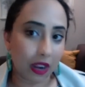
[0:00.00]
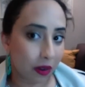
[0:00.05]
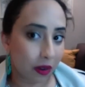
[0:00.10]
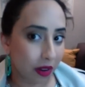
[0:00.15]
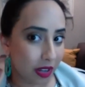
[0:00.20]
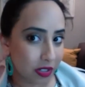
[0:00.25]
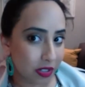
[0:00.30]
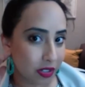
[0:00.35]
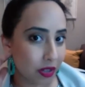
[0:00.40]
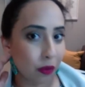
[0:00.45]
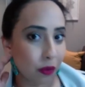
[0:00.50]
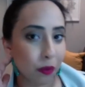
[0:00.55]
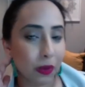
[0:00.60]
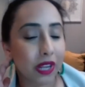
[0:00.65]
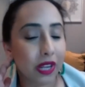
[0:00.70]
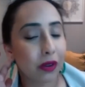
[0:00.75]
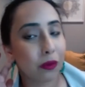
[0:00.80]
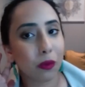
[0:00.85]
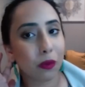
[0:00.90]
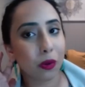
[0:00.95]
So we
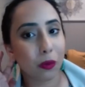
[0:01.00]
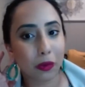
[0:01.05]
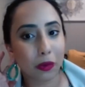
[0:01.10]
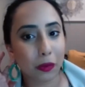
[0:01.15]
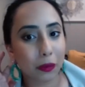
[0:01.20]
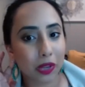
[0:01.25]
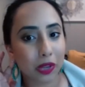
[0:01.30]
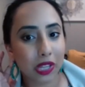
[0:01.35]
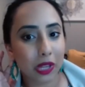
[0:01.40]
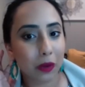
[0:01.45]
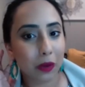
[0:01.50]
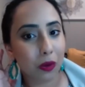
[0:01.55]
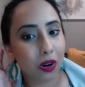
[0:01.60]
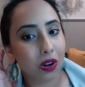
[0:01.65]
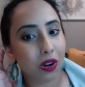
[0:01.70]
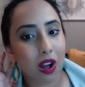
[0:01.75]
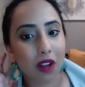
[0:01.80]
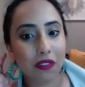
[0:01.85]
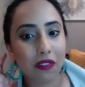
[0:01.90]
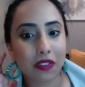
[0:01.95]
can, what we really work
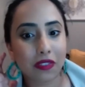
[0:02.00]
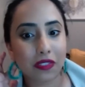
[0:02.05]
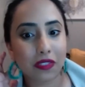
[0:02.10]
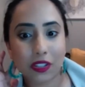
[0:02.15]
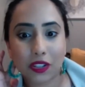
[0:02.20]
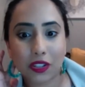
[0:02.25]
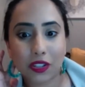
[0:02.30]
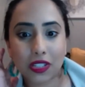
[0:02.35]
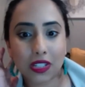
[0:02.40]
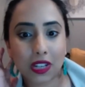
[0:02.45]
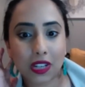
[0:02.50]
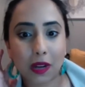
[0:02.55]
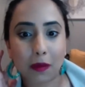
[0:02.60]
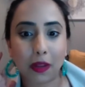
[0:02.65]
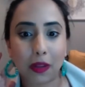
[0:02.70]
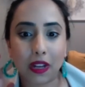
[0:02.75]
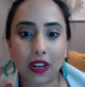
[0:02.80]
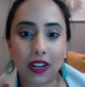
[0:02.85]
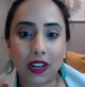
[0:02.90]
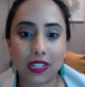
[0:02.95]
off of is just
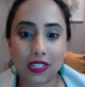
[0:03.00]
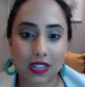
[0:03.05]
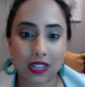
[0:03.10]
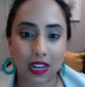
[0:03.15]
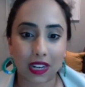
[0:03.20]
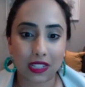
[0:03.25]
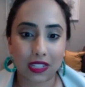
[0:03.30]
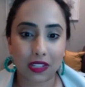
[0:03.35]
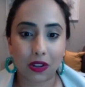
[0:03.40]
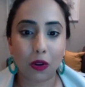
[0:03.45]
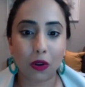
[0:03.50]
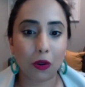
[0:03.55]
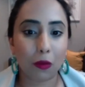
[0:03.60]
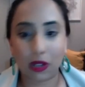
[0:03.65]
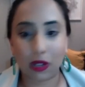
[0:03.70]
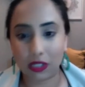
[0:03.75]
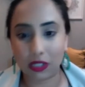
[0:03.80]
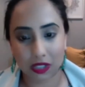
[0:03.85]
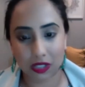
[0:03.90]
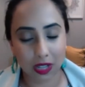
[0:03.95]
community studies, a whole
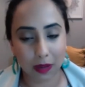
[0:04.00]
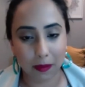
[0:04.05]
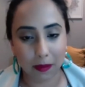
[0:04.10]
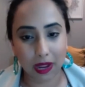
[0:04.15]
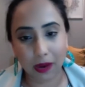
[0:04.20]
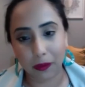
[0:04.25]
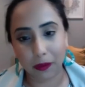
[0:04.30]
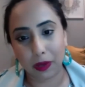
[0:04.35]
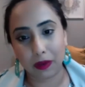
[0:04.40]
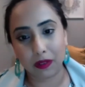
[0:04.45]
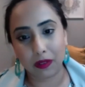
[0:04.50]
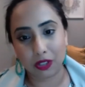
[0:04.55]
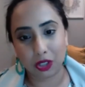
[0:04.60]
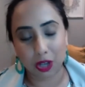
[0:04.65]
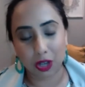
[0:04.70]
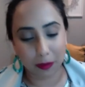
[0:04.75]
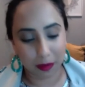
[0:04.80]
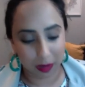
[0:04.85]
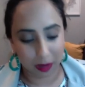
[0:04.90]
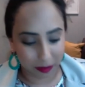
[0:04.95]
bunch of them, and we
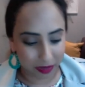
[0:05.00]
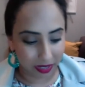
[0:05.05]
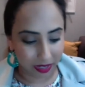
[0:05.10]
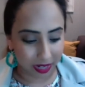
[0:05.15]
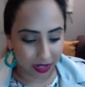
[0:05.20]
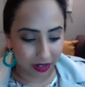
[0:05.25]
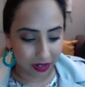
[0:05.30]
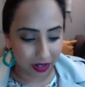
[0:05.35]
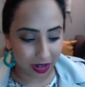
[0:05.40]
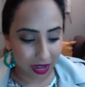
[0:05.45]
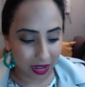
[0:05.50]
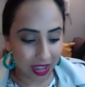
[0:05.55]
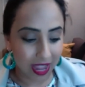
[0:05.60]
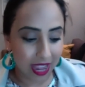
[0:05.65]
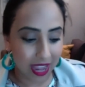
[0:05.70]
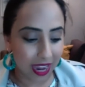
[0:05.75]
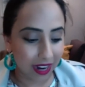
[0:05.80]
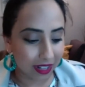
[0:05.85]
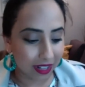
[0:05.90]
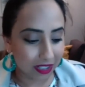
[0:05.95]
jumble them together.
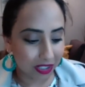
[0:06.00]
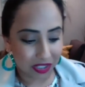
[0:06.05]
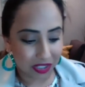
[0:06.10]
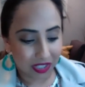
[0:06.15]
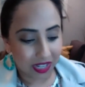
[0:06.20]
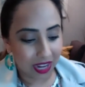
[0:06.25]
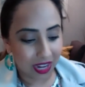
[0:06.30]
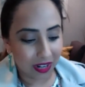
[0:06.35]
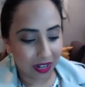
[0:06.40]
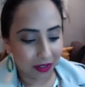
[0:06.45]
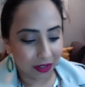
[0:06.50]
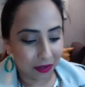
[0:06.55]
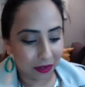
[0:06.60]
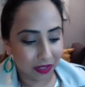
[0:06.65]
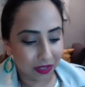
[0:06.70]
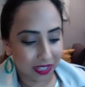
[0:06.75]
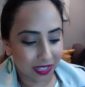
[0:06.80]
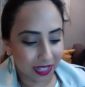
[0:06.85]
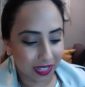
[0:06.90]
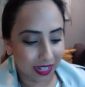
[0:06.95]
And I'll just kind of throw
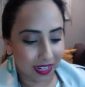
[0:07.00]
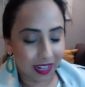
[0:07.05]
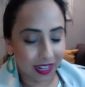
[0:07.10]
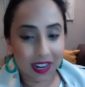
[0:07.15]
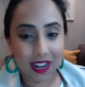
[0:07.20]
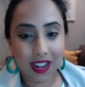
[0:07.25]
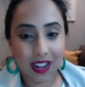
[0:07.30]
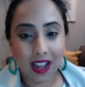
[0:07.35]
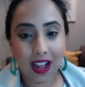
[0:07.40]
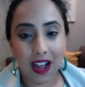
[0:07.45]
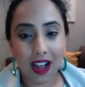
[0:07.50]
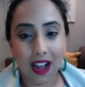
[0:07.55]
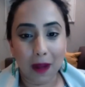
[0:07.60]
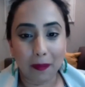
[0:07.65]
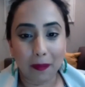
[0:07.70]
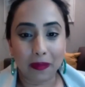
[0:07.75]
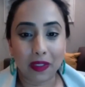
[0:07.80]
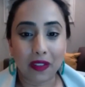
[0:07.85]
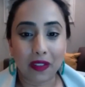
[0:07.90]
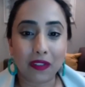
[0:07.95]
this in. Um,
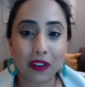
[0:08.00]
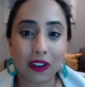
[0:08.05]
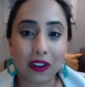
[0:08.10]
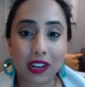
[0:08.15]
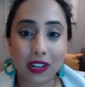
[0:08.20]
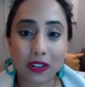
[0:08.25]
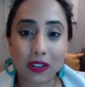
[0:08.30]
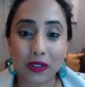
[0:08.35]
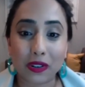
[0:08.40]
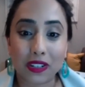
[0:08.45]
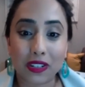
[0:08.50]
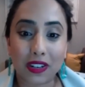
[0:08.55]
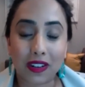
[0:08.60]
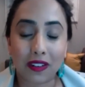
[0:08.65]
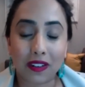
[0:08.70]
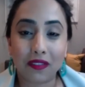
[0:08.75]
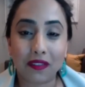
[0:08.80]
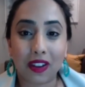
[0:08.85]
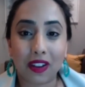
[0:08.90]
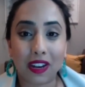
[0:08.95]
if you're interested
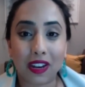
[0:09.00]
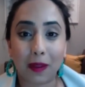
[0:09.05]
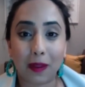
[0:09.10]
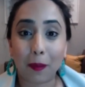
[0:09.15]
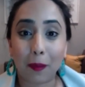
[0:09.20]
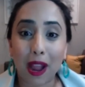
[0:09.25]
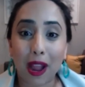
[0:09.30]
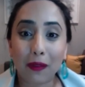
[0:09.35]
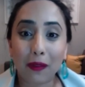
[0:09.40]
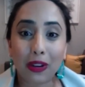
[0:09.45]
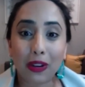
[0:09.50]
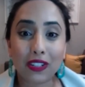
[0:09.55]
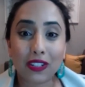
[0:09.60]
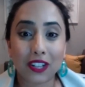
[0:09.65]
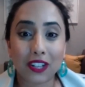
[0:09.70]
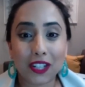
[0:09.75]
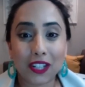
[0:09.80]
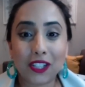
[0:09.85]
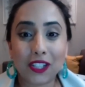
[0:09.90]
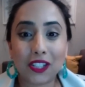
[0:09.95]
in funding my
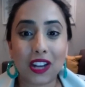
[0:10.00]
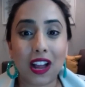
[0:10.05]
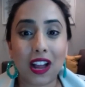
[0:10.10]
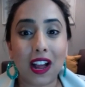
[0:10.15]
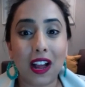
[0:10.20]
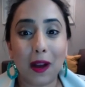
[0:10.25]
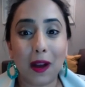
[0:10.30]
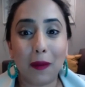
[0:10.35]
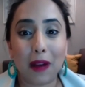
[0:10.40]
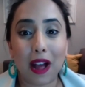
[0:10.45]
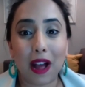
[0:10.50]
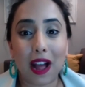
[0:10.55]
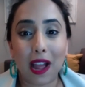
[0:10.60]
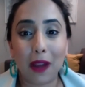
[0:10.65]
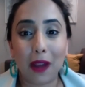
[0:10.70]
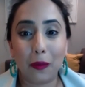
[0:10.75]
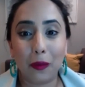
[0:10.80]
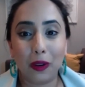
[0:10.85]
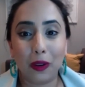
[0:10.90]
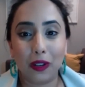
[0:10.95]
research, um, I
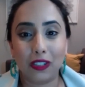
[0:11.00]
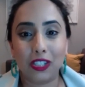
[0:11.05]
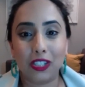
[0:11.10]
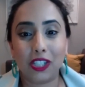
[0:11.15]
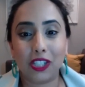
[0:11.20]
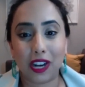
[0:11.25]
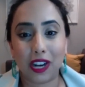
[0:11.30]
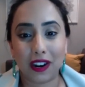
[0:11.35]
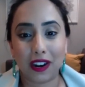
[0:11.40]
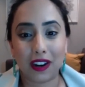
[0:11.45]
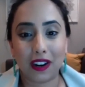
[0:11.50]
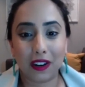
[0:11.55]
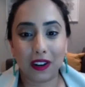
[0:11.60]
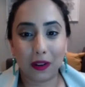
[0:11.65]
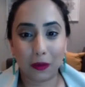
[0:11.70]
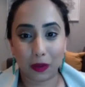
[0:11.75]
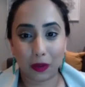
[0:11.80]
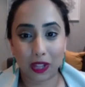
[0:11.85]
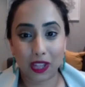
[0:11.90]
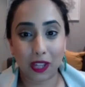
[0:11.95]
will share
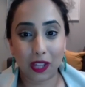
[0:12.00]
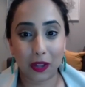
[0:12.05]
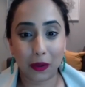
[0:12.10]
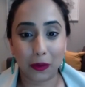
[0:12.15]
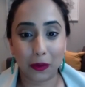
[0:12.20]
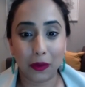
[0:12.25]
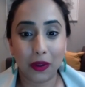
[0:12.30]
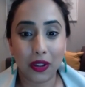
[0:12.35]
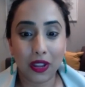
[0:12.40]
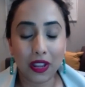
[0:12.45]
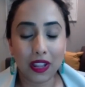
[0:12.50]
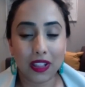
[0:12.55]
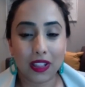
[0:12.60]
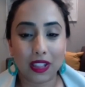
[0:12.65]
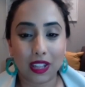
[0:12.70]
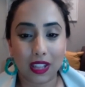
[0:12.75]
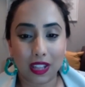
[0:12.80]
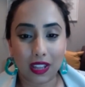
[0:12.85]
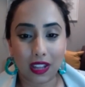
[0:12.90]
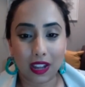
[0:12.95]
with you
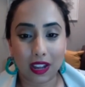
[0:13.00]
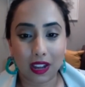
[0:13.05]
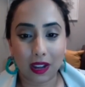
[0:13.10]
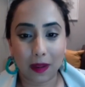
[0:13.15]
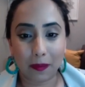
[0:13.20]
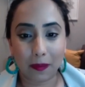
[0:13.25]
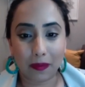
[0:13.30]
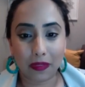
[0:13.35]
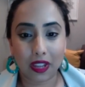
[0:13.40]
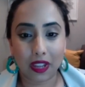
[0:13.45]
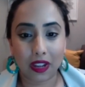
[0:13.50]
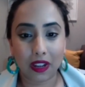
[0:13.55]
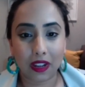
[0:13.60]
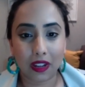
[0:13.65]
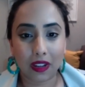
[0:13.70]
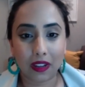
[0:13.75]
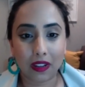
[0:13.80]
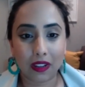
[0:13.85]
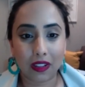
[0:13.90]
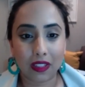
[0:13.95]
the um,
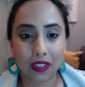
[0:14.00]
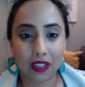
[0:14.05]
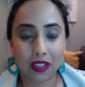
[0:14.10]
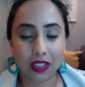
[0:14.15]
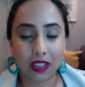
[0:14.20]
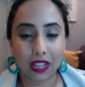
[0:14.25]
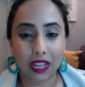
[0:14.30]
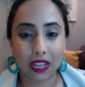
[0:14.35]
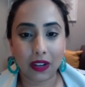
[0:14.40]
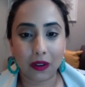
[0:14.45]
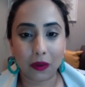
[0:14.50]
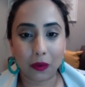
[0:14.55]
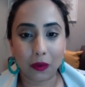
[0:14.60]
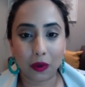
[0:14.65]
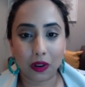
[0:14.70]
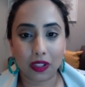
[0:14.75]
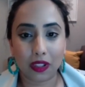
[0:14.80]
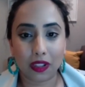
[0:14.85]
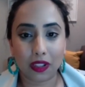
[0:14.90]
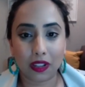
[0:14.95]
uh, the link
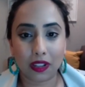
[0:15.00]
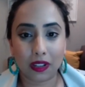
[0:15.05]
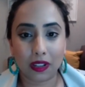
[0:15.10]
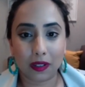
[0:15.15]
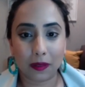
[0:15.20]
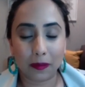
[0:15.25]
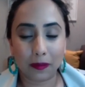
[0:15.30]
or the